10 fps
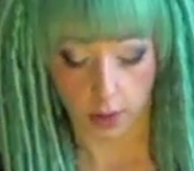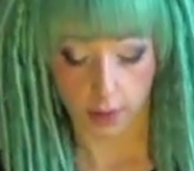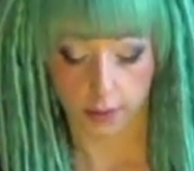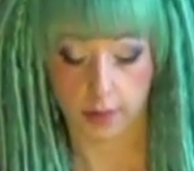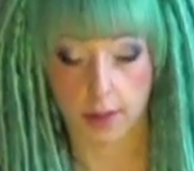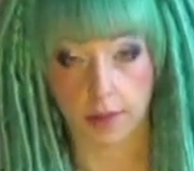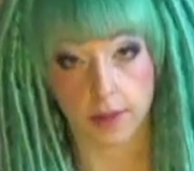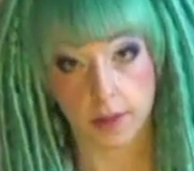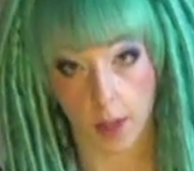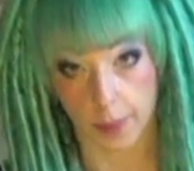stick
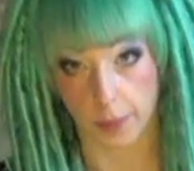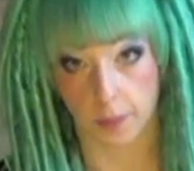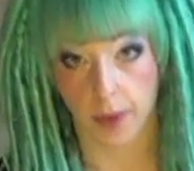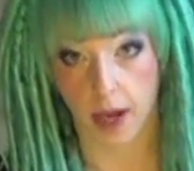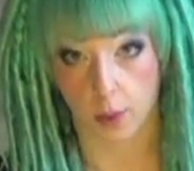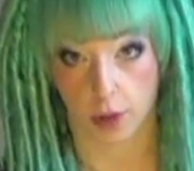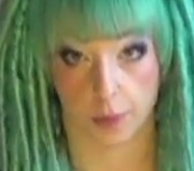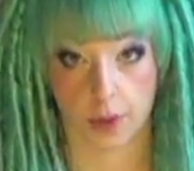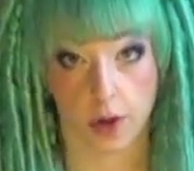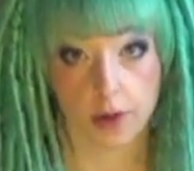this comic book back where it
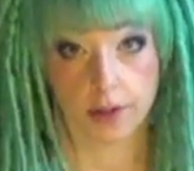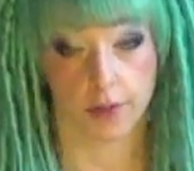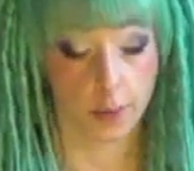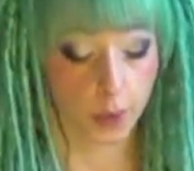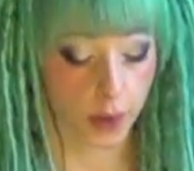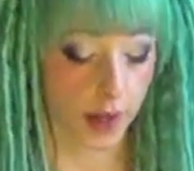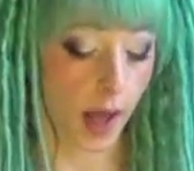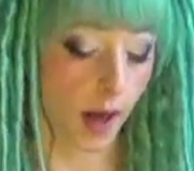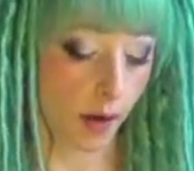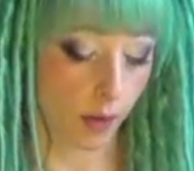belongs if I pull it
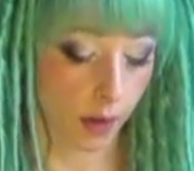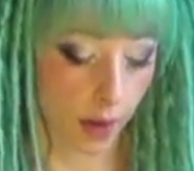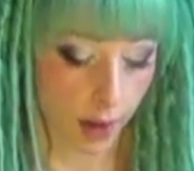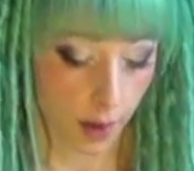out,